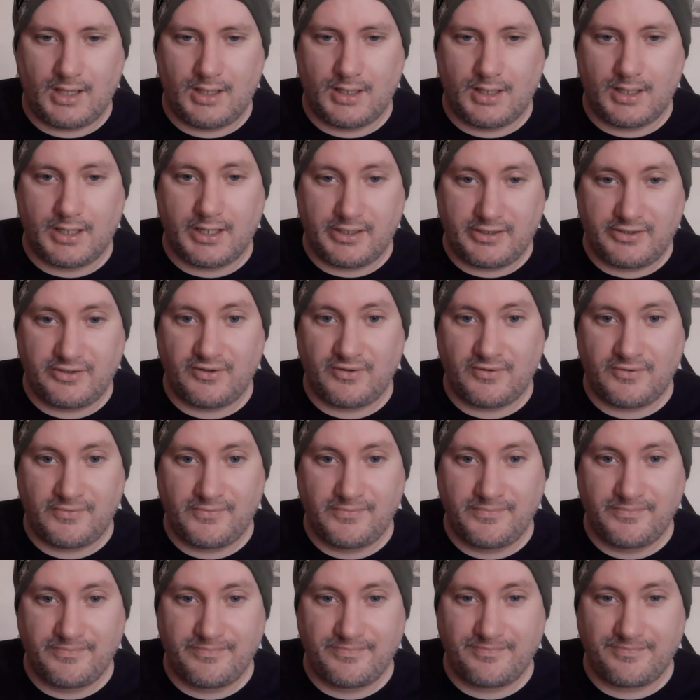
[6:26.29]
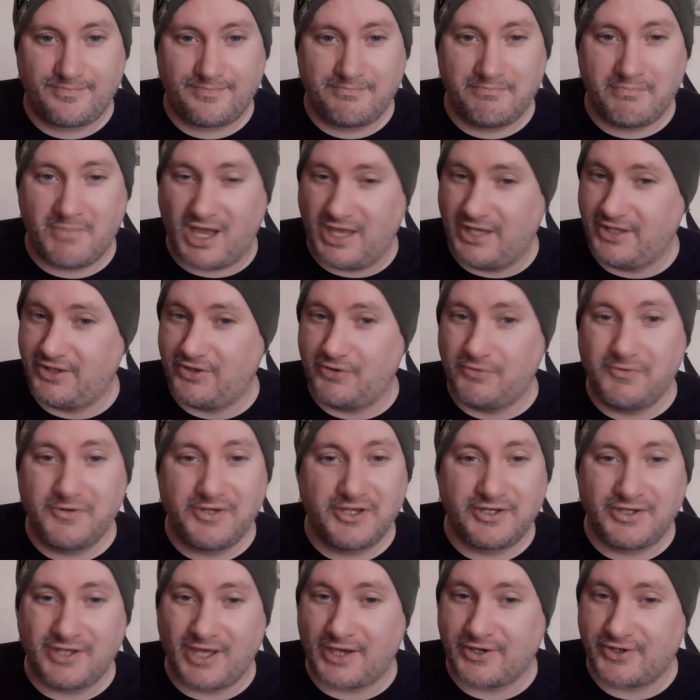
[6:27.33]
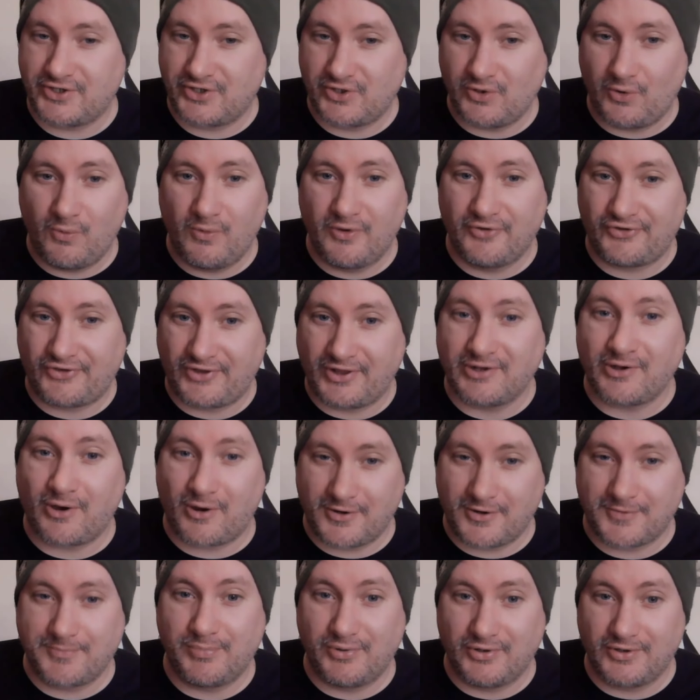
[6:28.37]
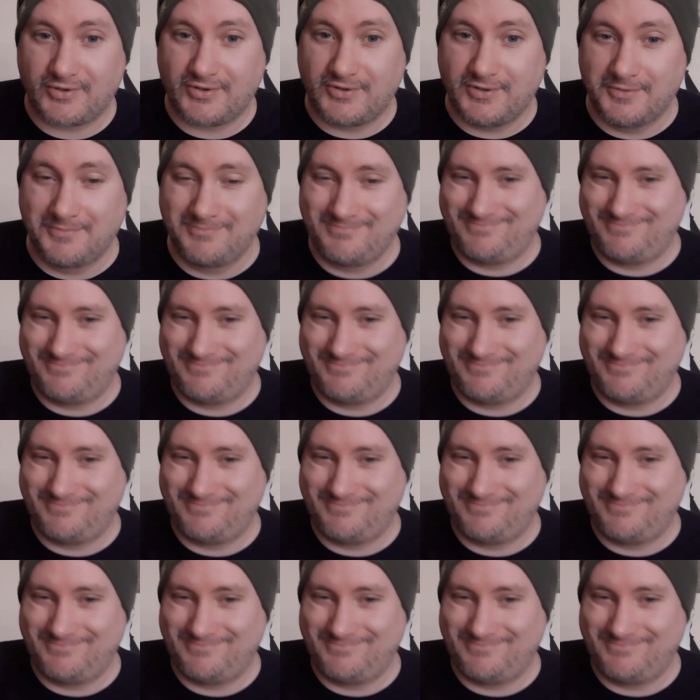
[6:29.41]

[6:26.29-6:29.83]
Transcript: And Mike, you did not show us that art book.